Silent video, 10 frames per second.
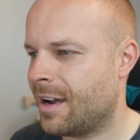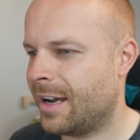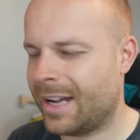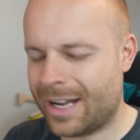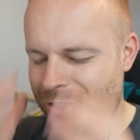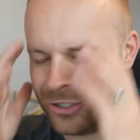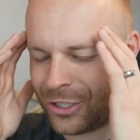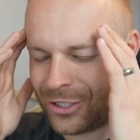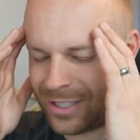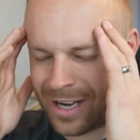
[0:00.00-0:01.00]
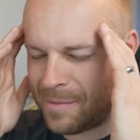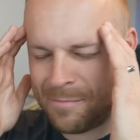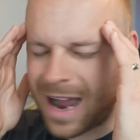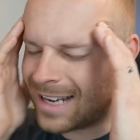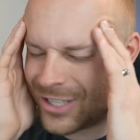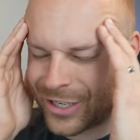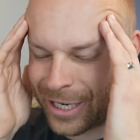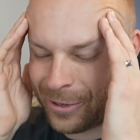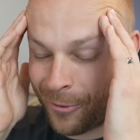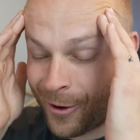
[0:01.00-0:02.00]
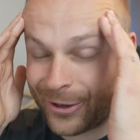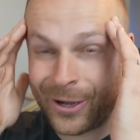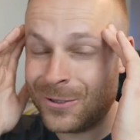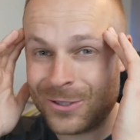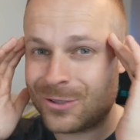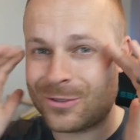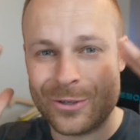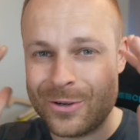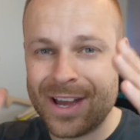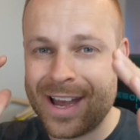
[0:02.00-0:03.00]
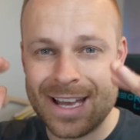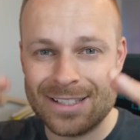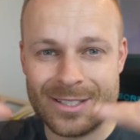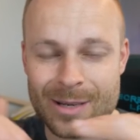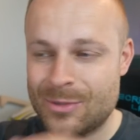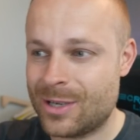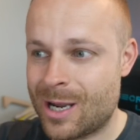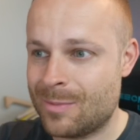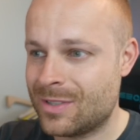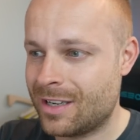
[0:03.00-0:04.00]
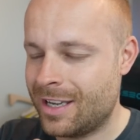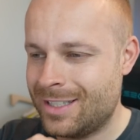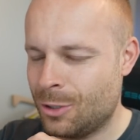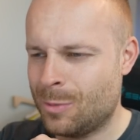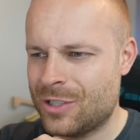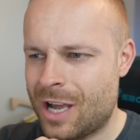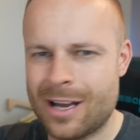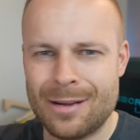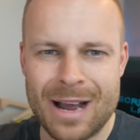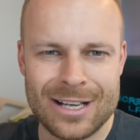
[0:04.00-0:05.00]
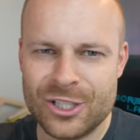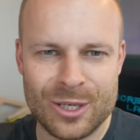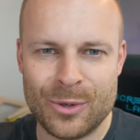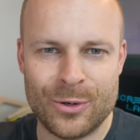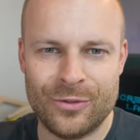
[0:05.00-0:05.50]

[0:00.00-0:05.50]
I, I just imagining what goes through their heads sometimes. It's almost unimaginable